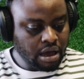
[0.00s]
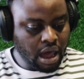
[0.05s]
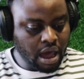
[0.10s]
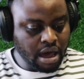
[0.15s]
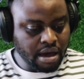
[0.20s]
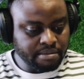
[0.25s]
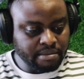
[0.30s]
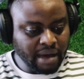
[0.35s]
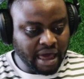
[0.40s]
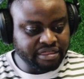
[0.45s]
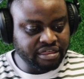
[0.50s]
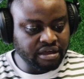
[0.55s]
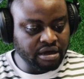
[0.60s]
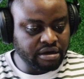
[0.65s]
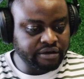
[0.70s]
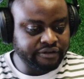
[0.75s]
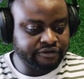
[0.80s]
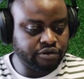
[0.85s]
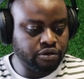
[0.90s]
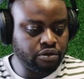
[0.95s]
um, I think
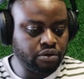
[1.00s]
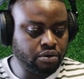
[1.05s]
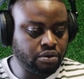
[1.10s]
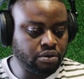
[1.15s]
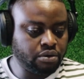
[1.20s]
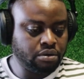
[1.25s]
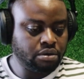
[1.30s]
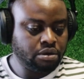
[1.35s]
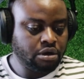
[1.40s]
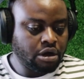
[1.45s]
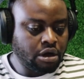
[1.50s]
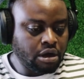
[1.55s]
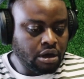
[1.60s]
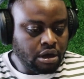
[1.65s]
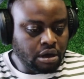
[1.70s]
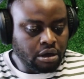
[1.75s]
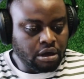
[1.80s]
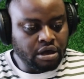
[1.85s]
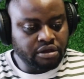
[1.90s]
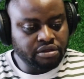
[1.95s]
of you
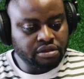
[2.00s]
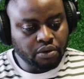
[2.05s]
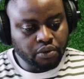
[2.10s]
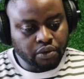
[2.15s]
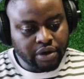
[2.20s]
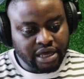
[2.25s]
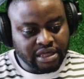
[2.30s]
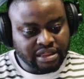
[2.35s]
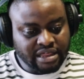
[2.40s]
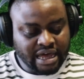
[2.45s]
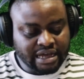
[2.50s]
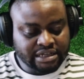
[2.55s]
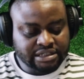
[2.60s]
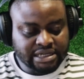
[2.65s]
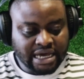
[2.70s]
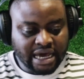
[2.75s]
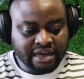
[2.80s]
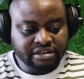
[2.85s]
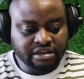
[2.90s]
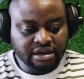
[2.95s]
in the way that
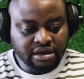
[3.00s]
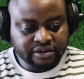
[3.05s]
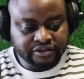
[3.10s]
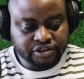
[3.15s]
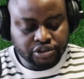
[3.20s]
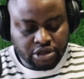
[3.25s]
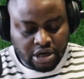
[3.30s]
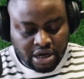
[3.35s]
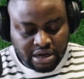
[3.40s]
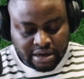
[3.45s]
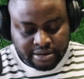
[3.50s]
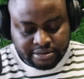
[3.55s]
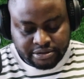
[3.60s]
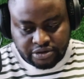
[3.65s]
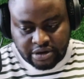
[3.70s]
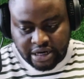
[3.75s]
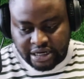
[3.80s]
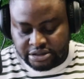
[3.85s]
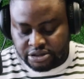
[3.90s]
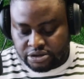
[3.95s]
I think of startups,
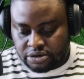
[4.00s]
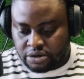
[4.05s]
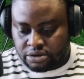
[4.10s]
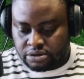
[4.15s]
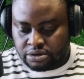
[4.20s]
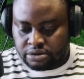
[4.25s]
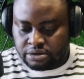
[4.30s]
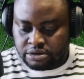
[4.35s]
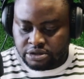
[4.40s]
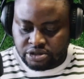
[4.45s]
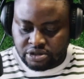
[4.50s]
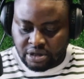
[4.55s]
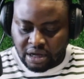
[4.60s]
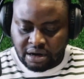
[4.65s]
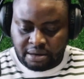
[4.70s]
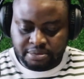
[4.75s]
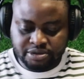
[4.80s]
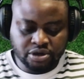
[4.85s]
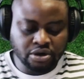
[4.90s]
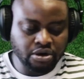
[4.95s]
right? So
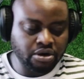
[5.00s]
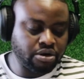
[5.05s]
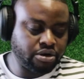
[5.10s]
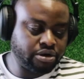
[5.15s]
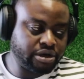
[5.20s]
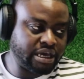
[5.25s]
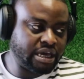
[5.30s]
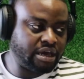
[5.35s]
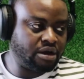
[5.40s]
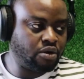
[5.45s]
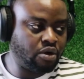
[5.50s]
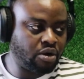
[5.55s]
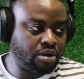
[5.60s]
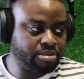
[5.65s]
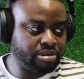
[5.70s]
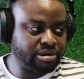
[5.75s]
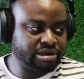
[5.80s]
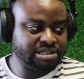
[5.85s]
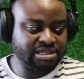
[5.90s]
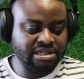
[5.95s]
startups go, okay,
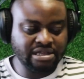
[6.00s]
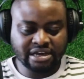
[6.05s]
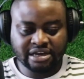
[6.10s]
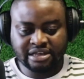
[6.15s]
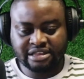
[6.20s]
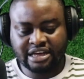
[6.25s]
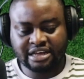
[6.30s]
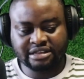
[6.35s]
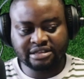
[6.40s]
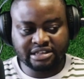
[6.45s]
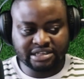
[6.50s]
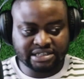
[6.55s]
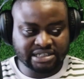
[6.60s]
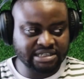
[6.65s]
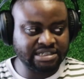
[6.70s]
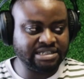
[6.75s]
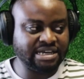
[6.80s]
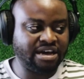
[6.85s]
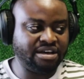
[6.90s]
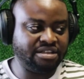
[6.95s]
corporates think that this
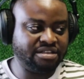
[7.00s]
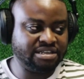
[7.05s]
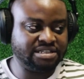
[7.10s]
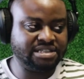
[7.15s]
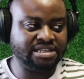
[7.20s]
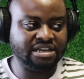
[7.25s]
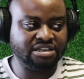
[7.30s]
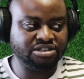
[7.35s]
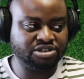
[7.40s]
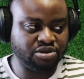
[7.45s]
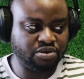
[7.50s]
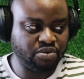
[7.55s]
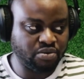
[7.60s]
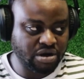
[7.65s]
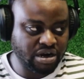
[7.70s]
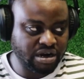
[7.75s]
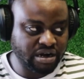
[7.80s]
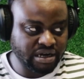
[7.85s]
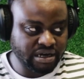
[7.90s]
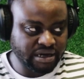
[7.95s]
is how this thing should
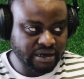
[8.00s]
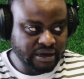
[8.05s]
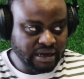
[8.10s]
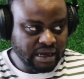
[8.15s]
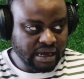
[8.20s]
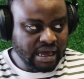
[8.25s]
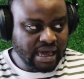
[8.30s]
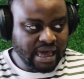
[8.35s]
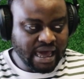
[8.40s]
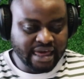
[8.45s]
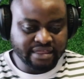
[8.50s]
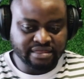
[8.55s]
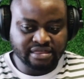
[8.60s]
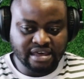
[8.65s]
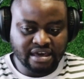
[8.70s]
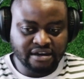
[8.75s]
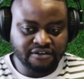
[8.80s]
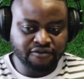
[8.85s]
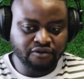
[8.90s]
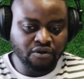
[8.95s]
work, and
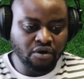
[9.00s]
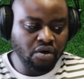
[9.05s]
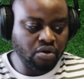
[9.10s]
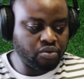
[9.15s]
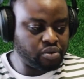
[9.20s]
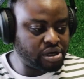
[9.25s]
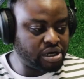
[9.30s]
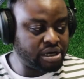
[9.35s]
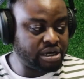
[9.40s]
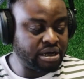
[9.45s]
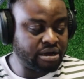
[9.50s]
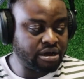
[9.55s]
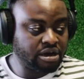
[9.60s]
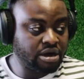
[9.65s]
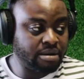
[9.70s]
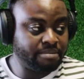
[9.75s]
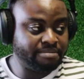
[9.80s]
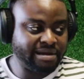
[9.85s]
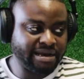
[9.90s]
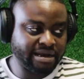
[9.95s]
therefore we're gonna
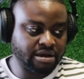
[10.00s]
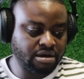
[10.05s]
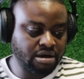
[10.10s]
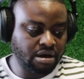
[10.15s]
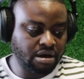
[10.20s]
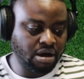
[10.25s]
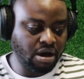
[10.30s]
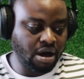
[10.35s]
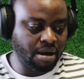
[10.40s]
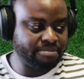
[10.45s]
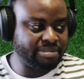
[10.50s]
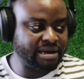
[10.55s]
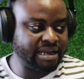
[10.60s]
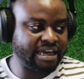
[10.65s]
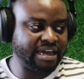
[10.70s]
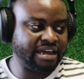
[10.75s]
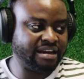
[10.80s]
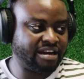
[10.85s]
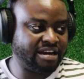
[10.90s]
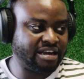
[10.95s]
comp-
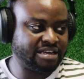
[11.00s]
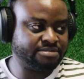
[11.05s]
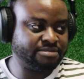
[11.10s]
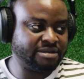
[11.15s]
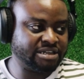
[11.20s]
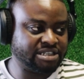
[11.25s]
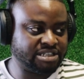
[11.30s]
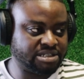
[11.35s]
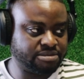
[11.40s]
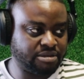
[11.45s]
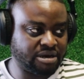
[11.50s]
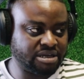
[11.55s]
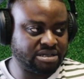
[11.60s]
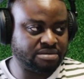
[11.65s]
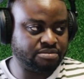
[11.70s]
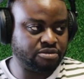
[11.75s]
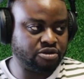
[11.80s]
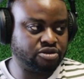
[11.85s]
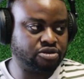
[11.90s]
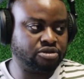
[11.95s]
Complicated as much as
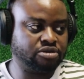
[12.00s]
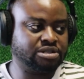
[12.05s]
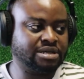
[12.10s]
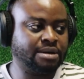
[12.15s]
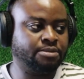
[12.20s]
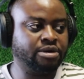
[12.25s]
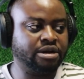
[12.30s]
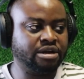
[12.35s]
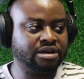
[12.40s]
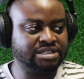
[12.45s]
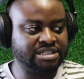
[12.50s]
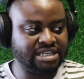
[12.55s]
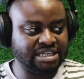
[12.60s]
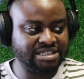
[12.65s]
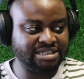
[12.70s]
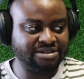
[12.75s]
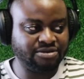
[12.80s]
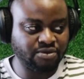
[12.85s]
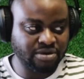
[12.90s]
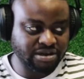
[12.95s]
possible so someone else
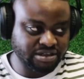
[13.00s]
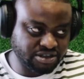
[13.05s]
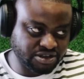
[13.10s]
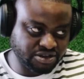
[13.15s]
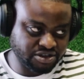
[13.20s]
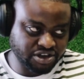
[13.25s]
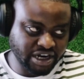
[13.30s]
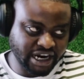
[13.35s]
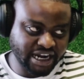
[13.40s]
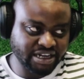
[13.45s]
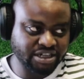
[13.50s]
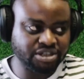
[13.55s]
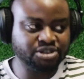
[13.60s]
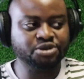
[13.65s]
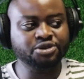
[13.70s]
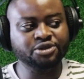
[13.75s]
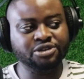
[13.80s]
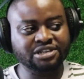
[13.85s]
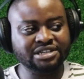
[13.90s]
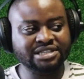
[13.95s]
doesn't want to try and
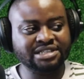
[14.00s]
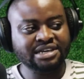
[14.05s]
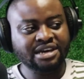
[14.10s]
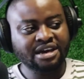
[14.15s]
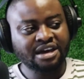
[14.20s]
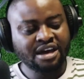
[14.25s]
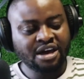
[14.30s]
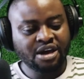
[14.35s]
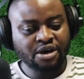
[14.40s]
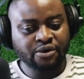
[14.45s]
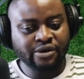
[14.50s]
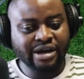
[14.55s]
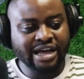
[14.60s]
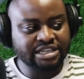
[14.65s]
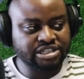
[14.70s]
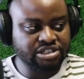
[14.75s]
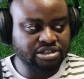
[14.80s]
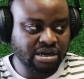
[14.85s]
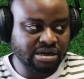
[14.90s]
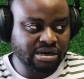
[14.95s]
do this.
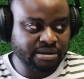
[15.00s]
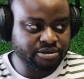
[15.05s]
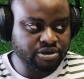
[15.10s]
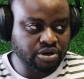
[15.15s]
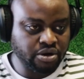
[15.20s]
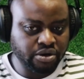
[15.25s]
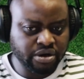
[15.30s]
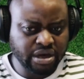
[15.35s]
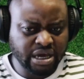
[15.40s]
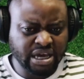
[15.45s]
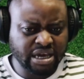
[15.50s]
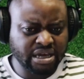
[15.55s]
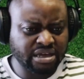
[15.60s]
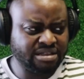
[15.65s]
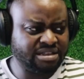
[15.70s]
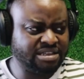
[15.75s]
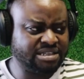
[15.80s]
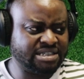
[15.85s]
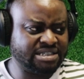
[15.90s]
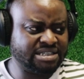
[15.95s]
Whereas startups go, hey,
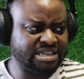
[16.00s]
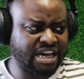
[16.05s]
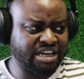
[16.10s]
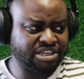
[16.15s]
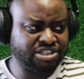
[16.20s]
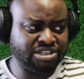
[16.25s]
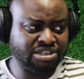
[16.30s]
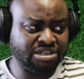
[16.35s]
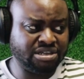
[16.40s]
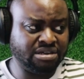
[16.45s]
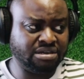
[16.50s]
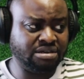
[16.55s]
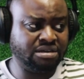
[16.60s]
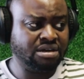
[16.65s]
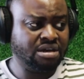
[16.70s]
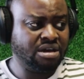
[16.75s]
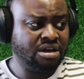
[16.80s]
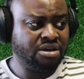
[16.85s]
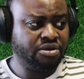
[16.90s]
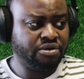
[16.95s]
this is actually
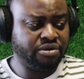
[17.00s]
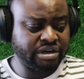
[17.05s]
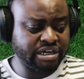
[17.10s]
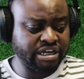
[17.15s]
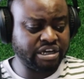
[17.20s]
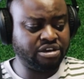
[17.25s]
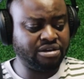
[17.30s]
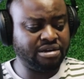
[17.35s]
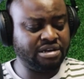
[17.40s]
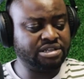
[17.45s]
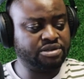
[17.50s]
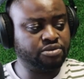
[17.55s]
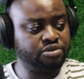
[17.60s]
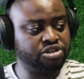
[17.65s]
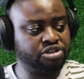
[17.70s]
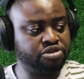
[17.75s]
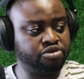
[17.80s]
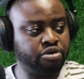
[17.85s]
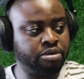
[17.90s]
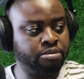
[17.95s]
ridiculous. We
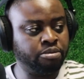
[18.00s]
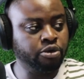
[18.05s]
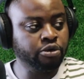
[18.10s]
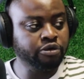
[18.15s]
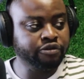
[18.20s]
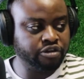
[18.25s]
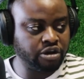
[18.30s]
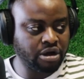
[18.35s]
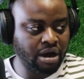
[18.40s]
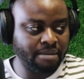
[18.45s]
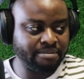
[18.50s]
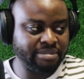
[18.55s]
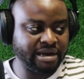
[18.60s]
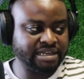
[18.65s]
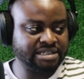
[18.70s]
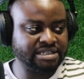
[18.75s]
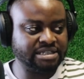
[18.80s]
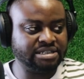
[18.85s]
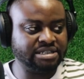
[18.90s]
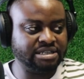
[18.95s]
should remove the
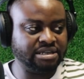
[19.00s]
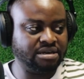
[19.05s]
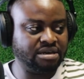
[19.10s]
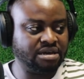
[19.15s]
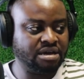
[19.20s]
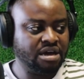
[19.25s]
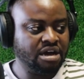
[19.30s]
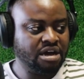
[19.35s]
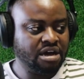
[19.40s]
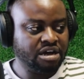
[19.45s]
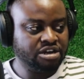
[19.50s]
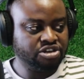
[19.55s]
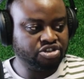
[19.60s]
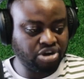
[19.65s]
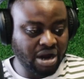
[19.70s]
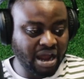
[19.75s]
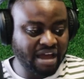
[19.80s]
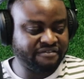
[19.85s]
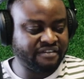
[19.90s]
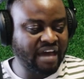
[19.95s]
complexity,
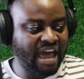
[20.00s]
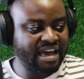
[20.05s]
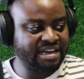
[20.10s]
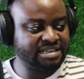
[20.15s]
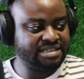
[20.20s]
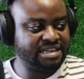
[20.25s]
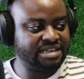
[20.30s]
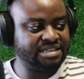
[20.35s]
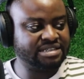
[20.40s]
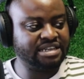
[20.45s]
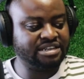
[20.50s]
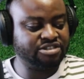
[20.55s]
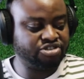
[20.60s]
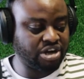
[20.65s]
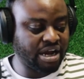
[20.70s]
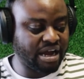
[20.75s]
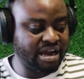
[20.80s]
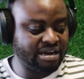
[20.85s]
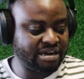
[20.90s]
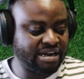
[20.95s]
drive access, and
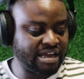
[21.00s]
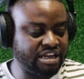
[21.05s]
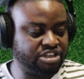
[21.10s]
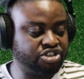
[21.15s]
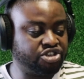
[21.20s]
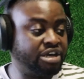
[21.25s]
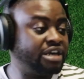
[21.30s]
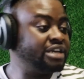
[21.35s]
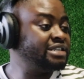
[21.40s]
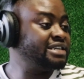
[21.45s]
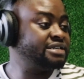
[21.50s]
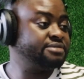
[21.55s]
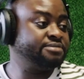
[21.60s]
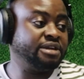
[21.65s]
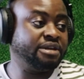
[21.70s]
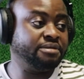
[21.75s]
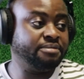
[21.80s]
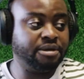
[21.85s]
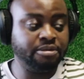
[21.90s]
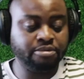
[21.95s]
try and educate as
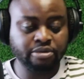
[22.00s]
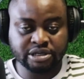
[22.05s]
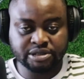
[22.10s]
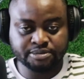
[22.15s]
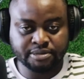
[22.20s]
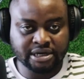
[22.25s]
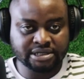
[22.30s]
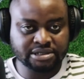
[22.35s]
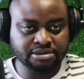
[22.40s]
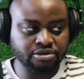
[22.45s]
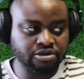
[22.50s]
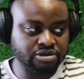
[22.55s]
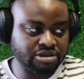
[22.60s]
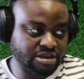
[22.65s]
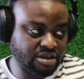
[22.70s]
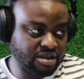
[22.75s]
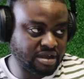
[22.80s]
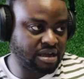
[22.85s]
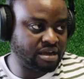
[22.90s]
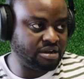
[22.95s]
many people as possible
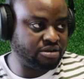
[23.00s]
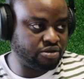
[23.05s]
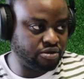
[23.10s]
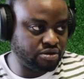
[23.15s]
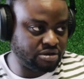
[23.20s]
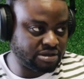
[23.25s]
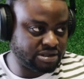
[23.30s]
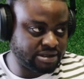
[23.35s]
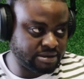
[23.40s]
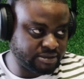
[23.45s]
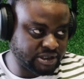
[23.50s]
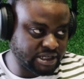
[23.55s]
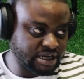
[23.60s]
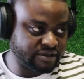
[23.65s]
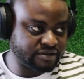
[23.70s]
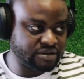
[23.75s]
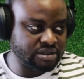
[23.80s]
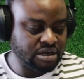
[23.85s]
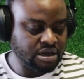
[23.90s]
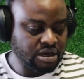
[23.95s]
so they can do this
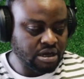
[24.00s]
themselves.